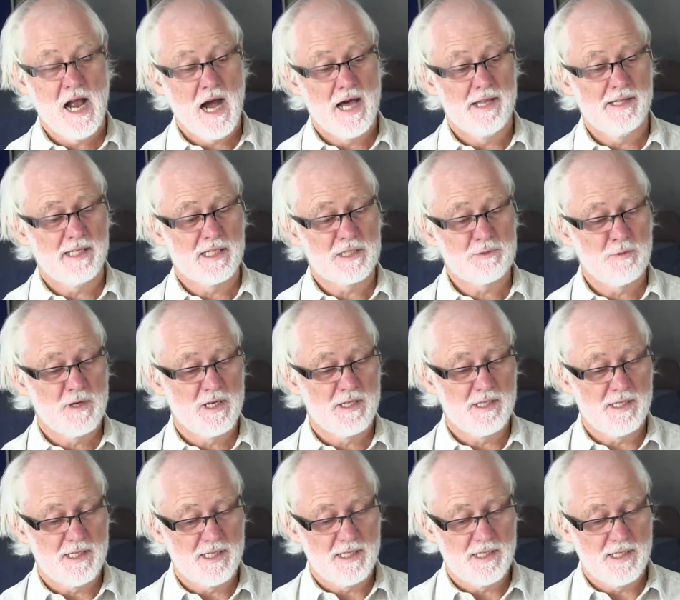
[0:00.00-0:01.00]
I think that's where
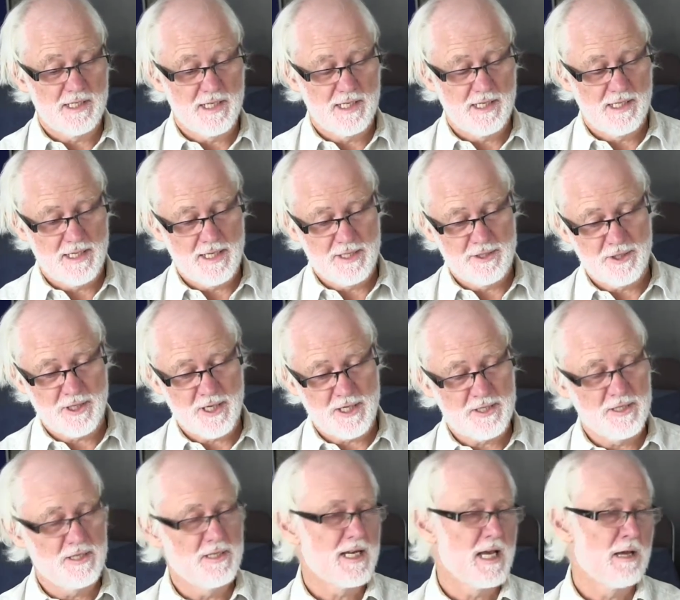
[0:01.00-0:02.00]
the
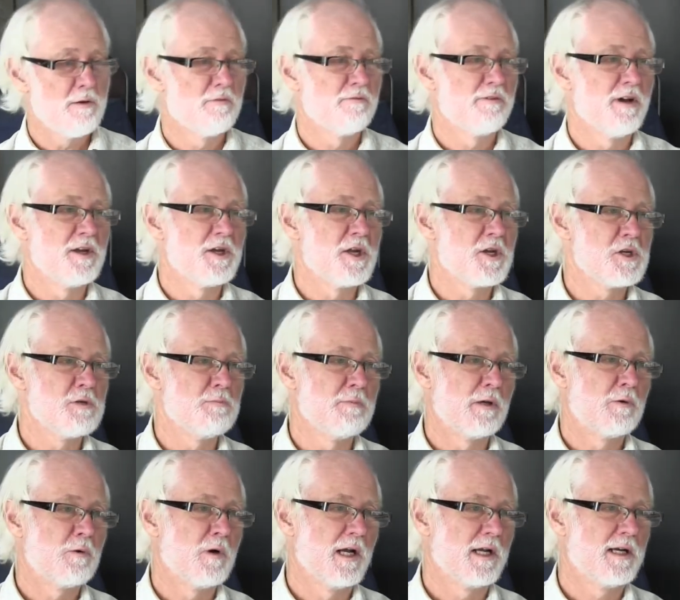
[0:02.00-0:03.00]
Education Endowment Foundation will be
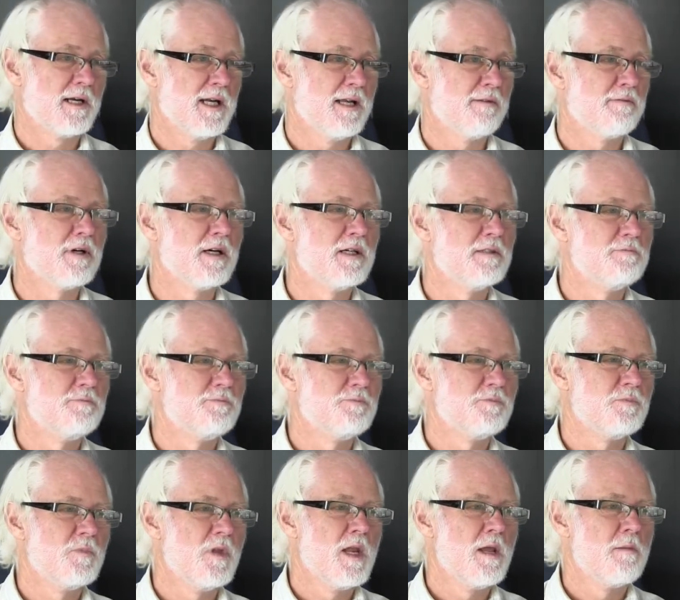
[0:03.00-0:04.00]
quite clever,
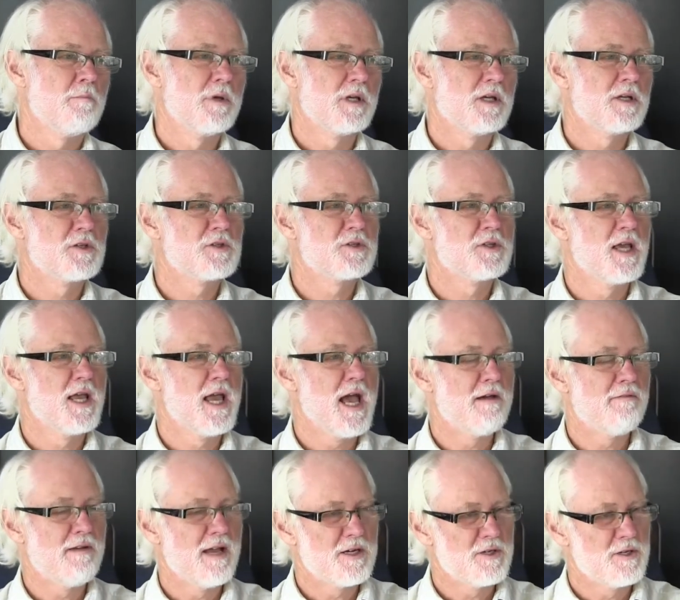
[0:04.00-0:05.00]
because they
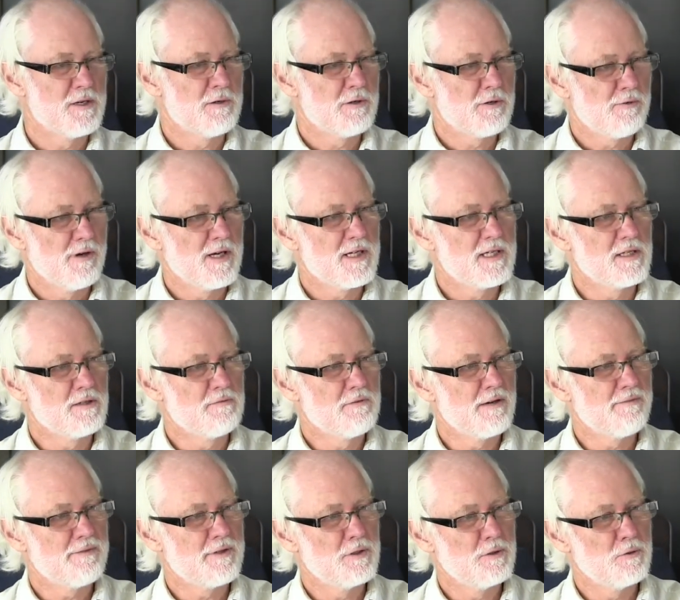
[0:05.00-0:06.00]
have actually created a
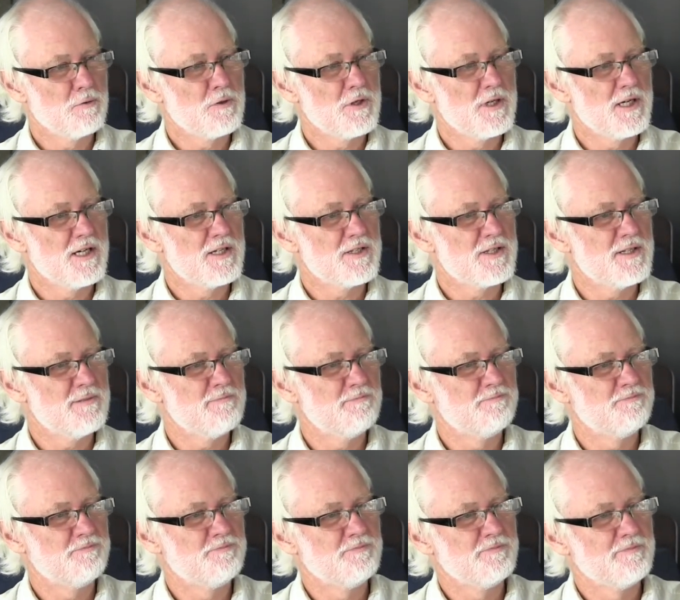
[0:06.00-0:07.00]
graphical organiser.
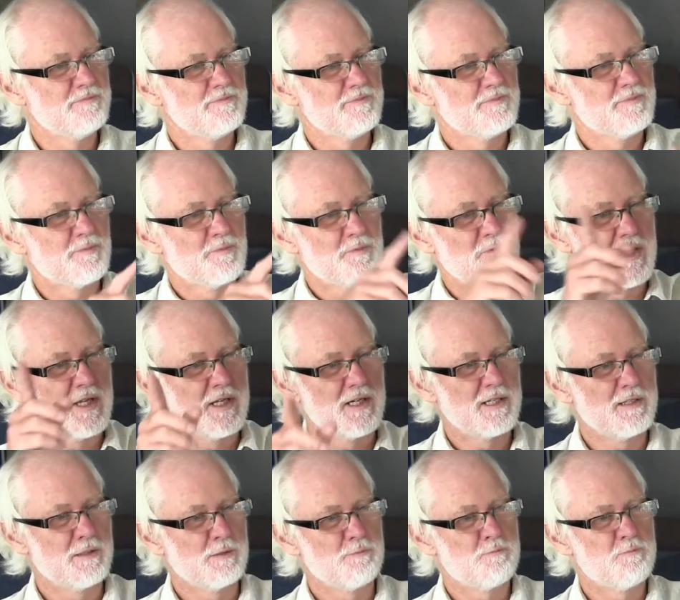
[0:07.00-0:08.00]

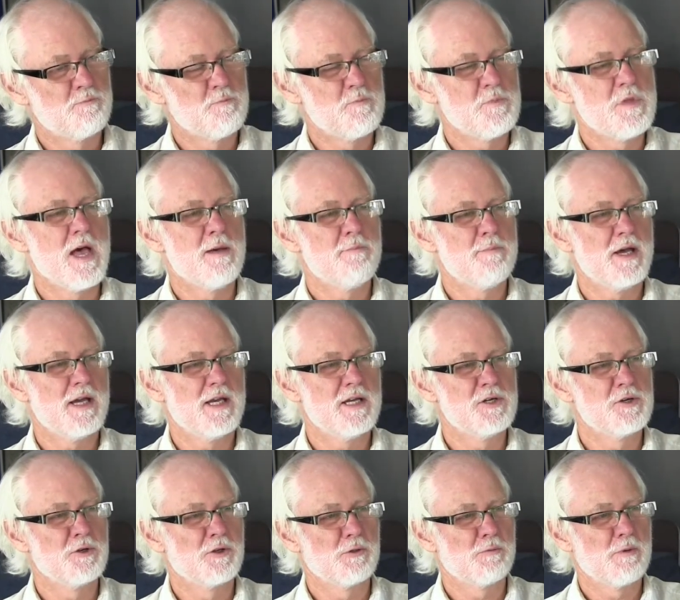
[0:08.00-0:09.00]
Their
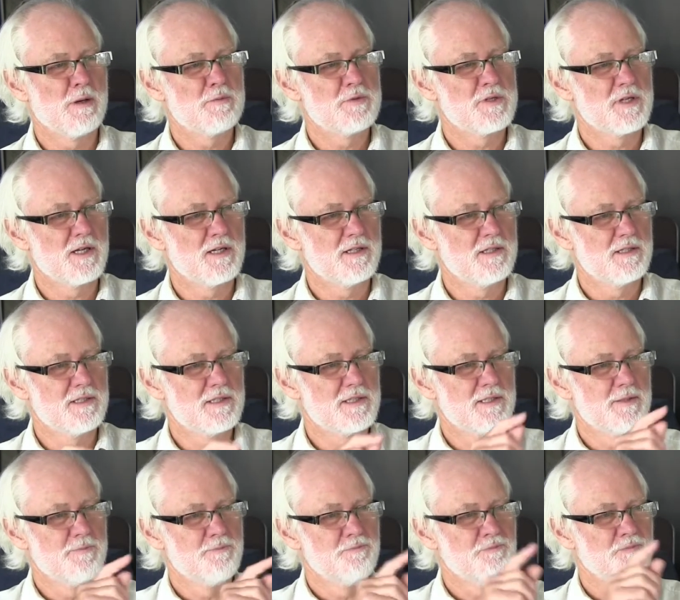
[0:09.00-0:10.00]
page on the
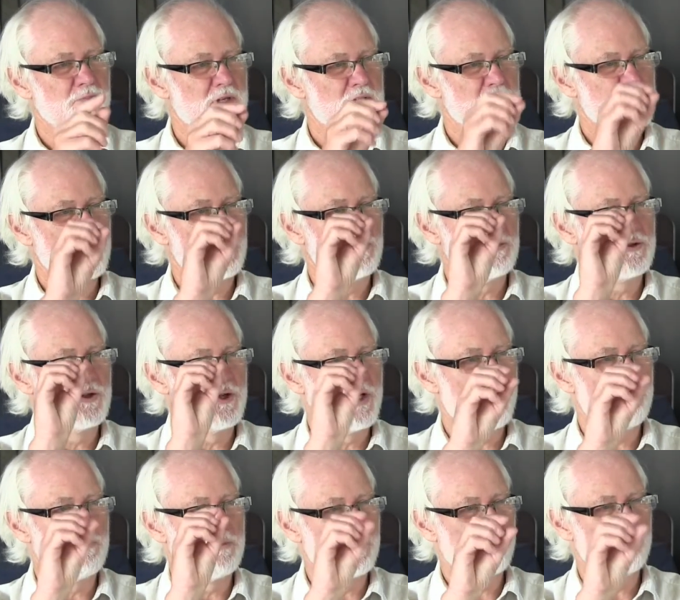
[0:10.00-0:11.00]
website shows the
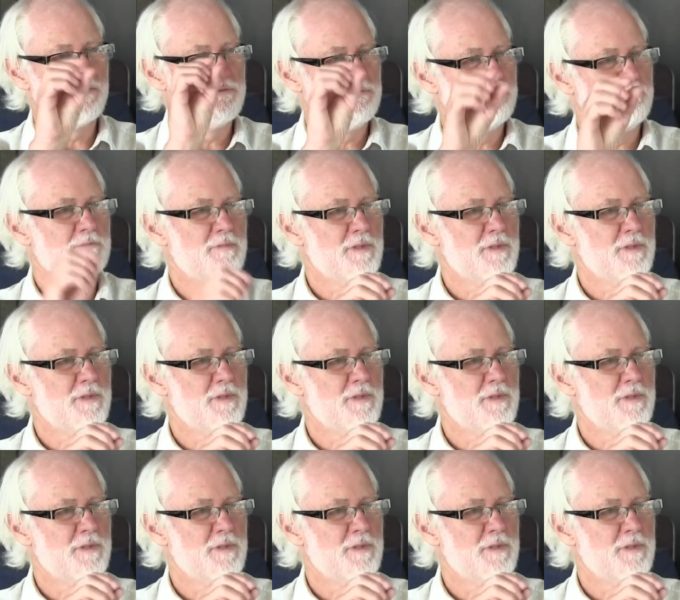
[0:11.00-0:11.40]
number of